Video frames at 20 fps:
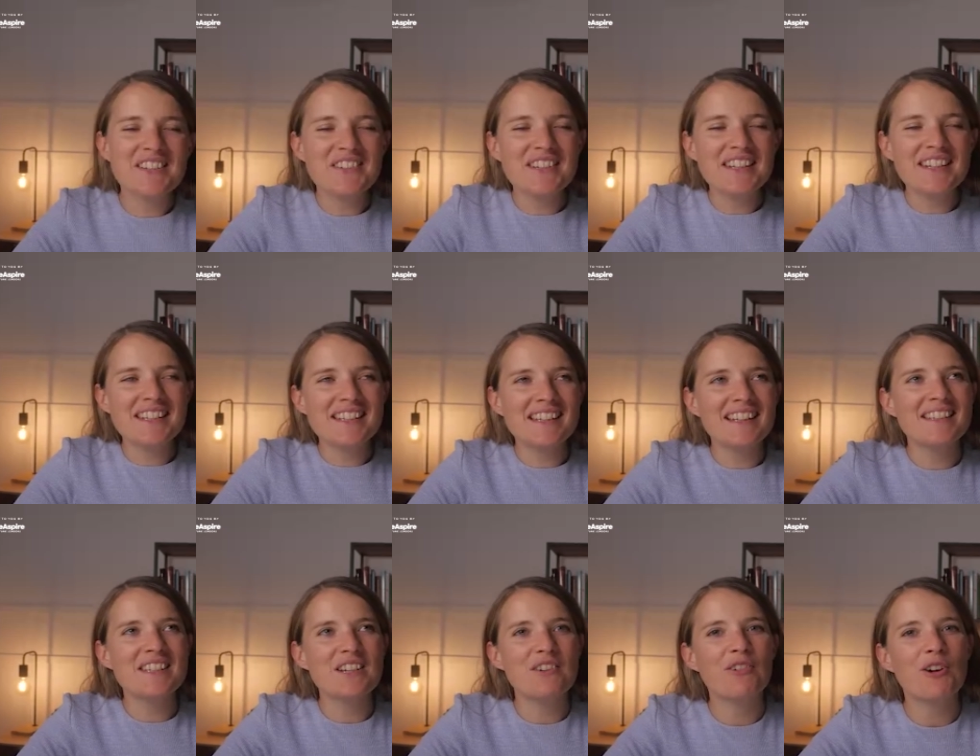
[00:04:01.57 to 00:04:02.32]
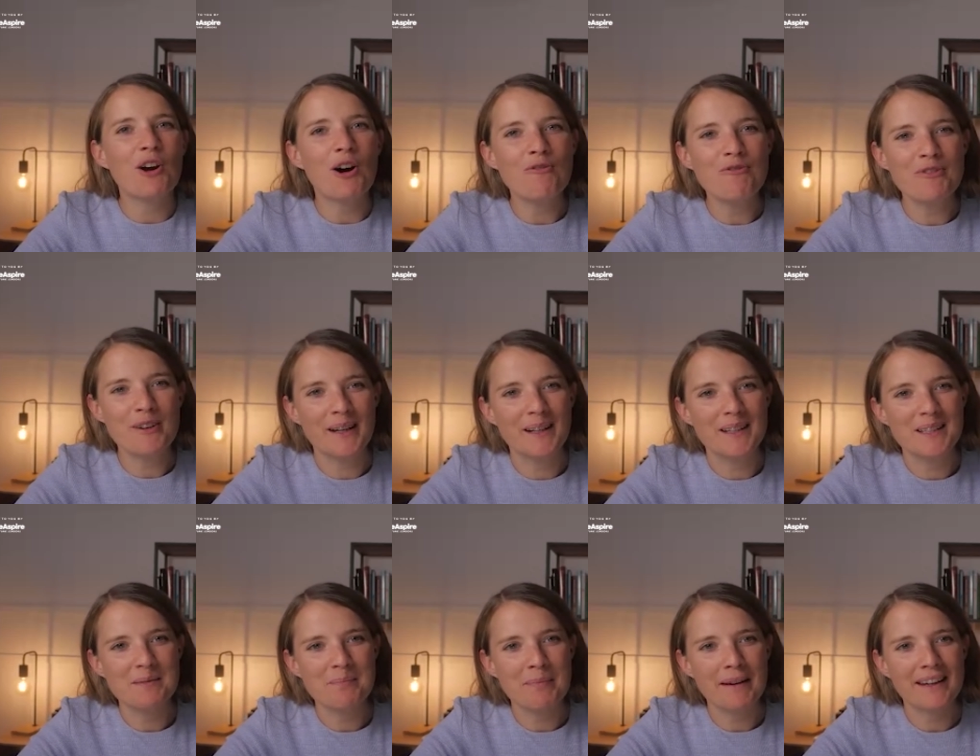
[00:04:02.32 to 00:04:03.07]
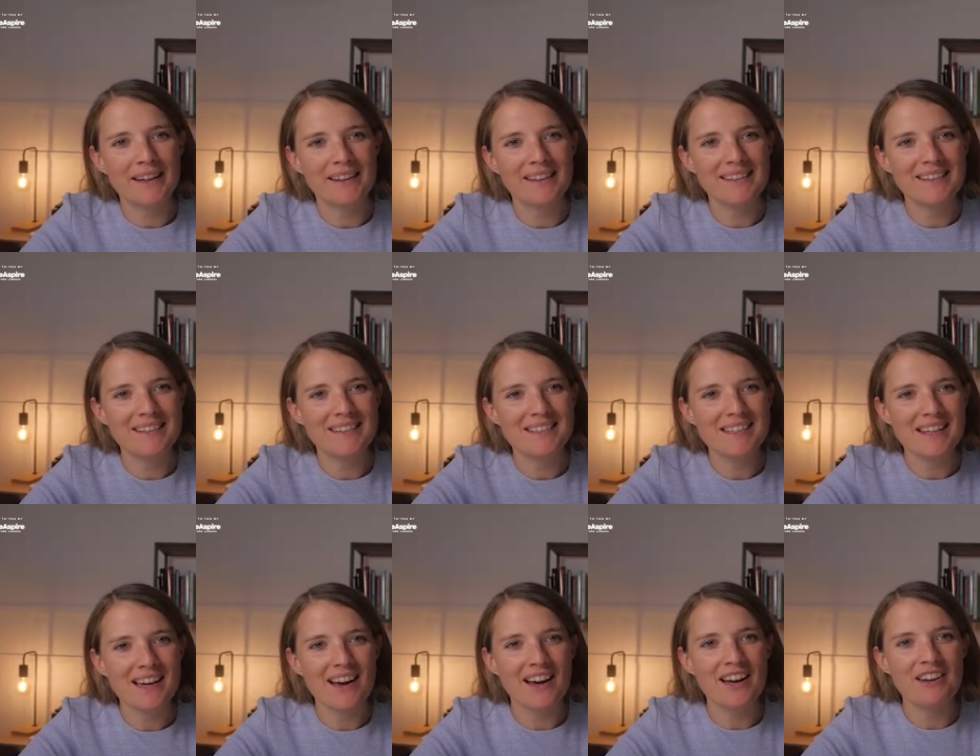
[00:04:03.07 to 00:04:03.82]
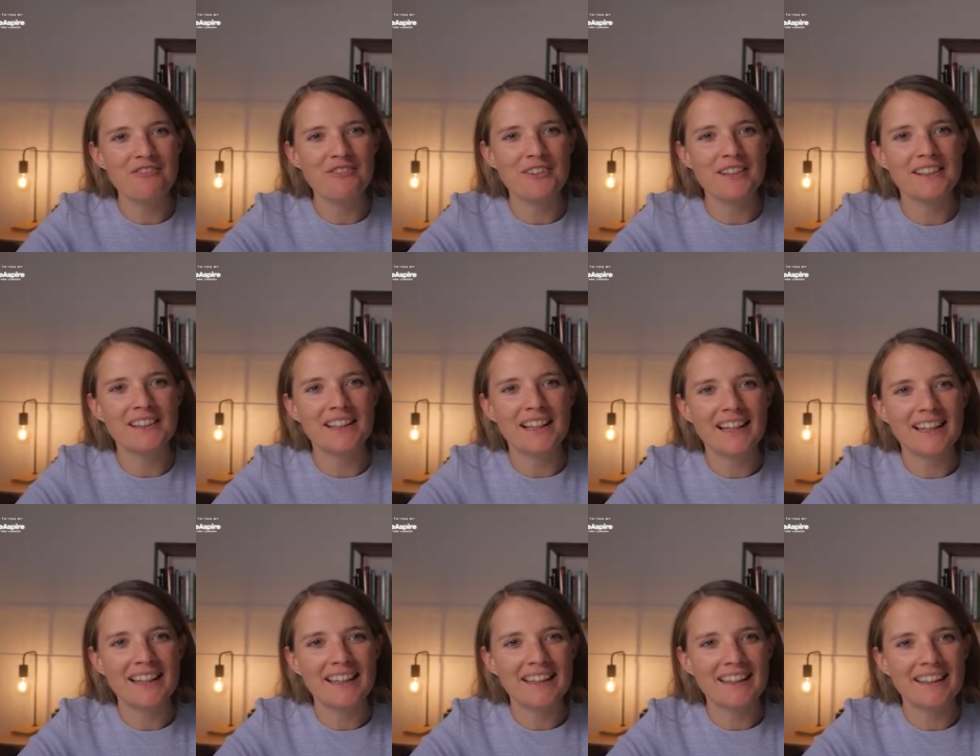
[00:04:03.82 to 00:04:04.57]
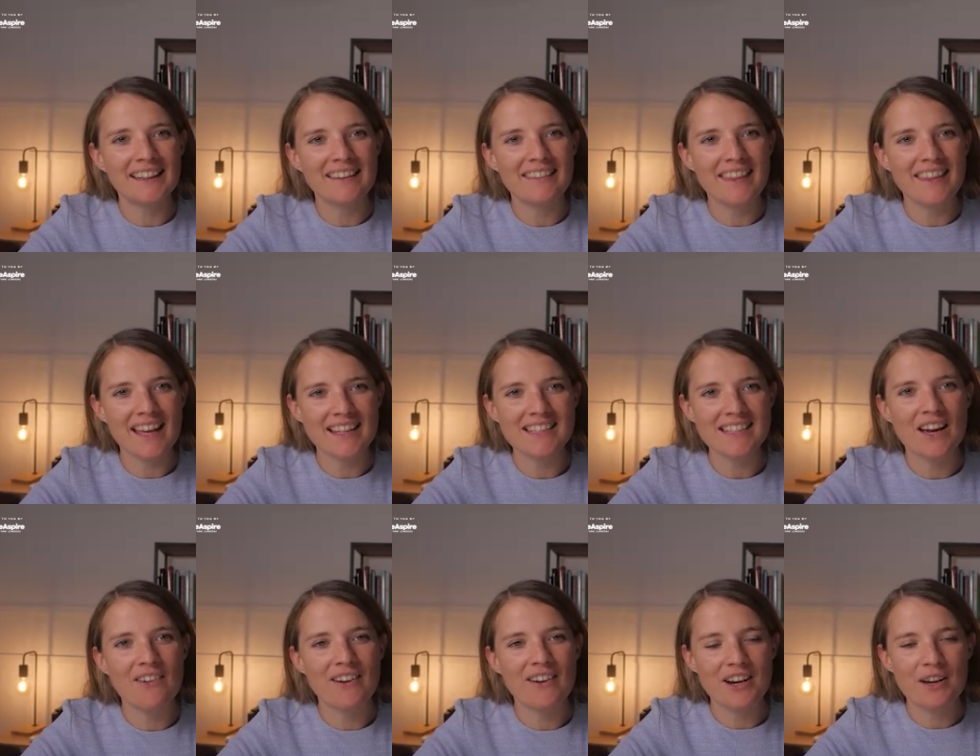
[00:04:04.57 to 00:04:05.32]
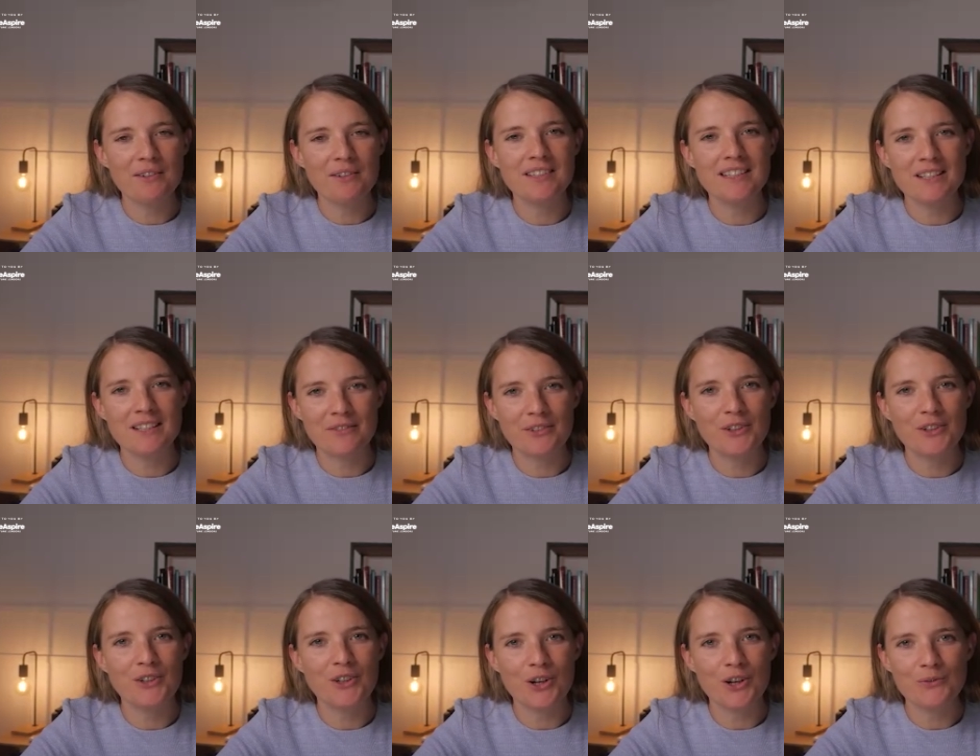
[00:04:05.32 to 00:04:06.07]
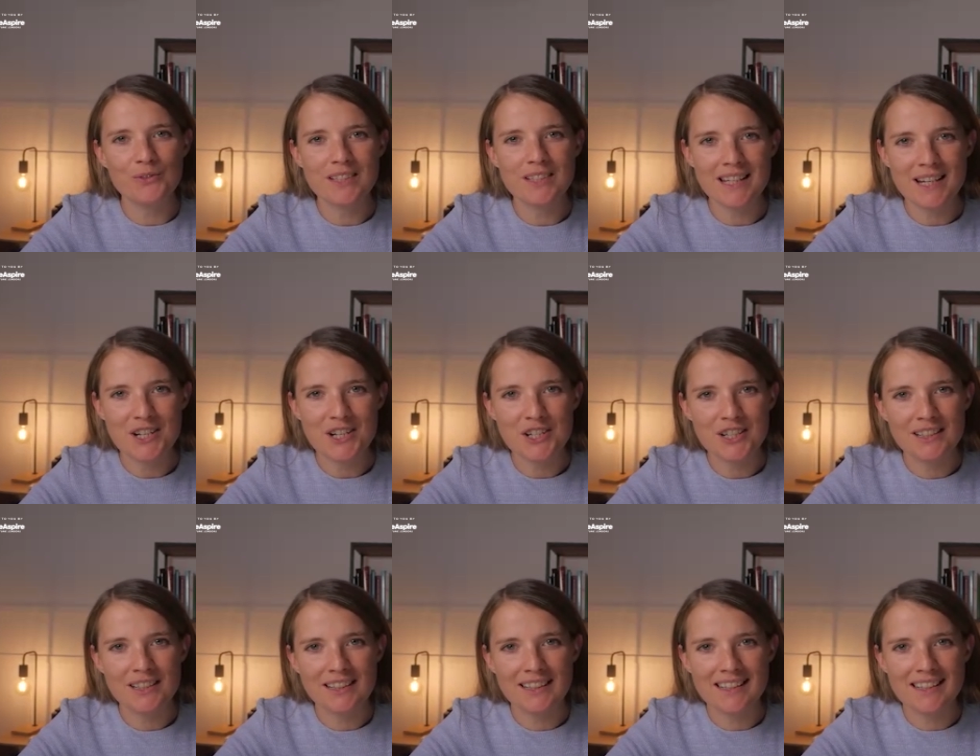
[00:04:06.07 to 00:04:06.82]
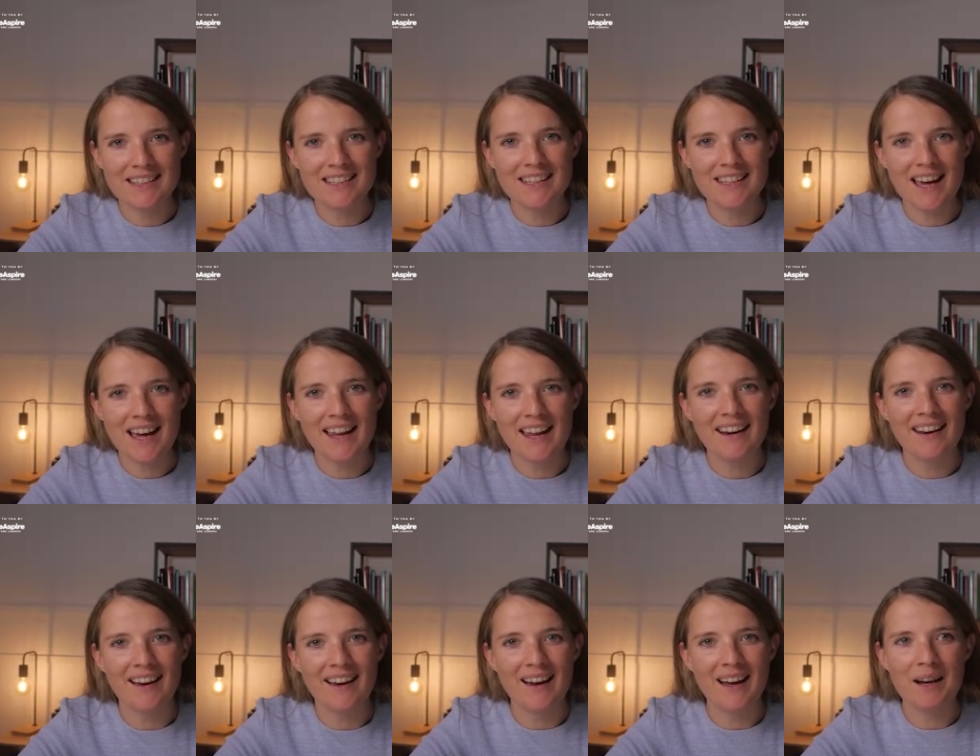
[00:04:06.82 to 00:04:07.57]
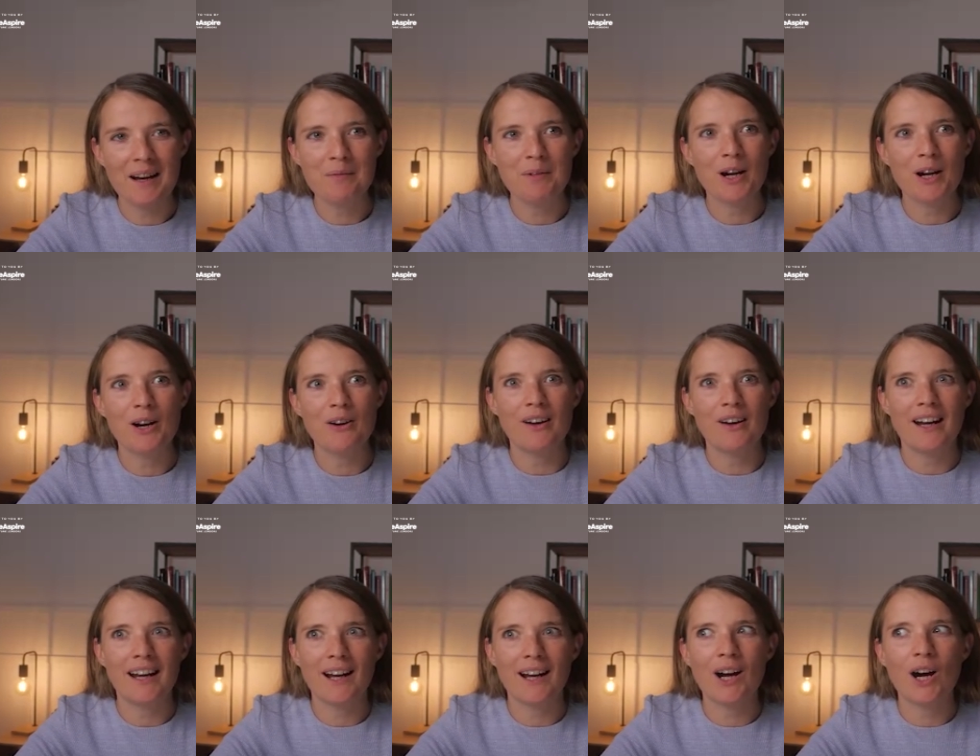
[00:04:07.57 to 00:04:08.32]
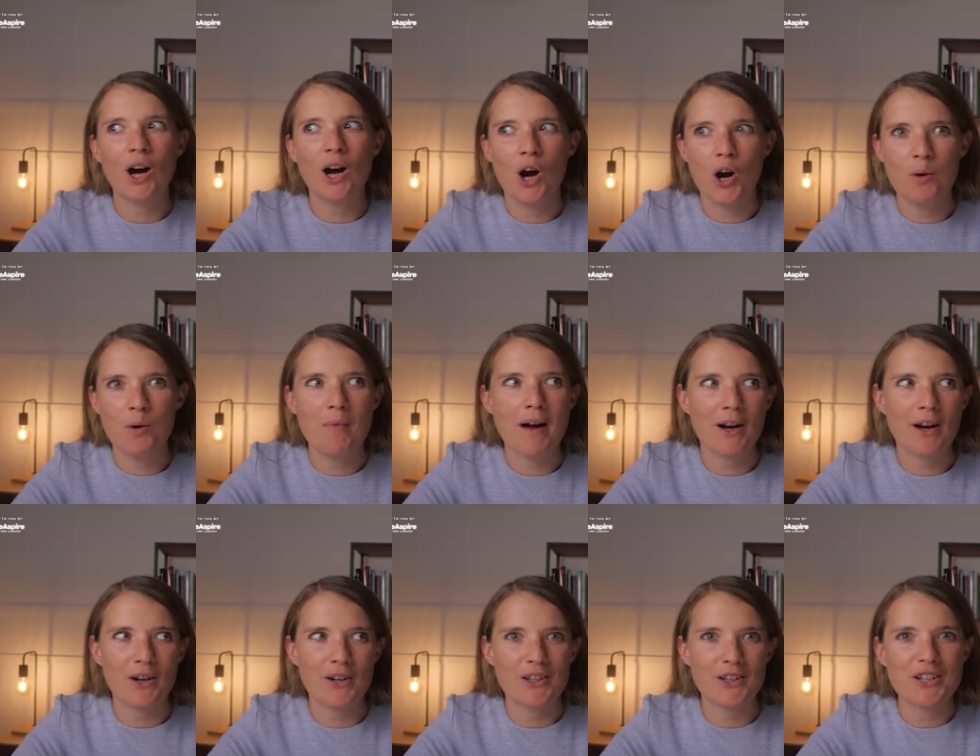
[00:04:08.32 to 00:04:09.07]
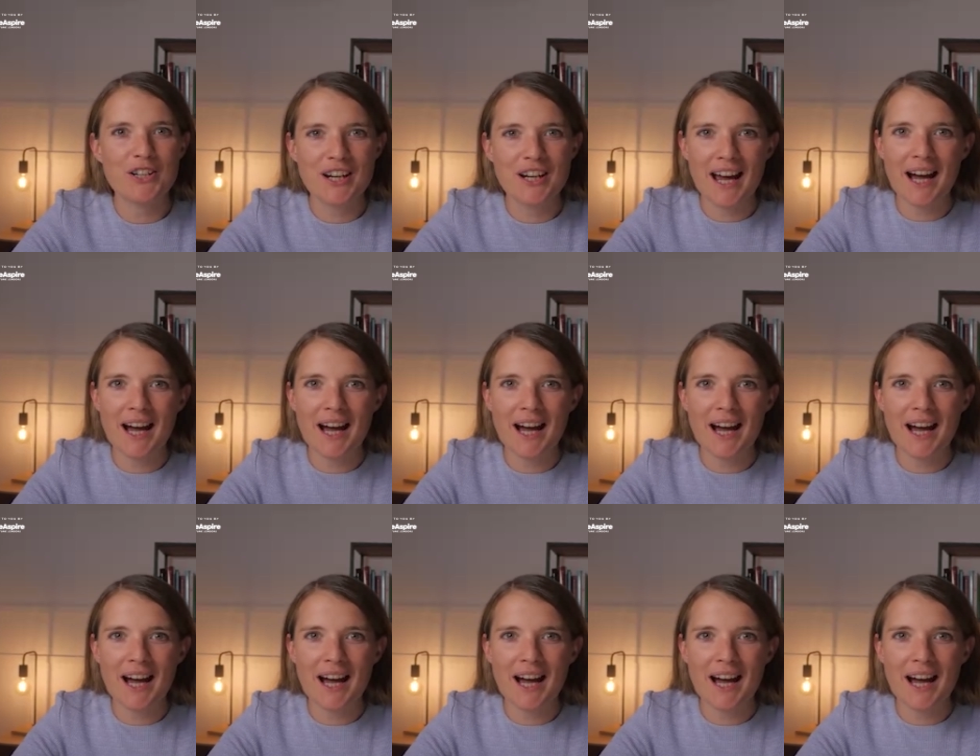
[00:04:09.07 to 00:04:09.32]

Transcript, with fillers: usual, you said self confidence because I feel like that's how I know it's a difficult conversation is that I'm going, oh my gosh,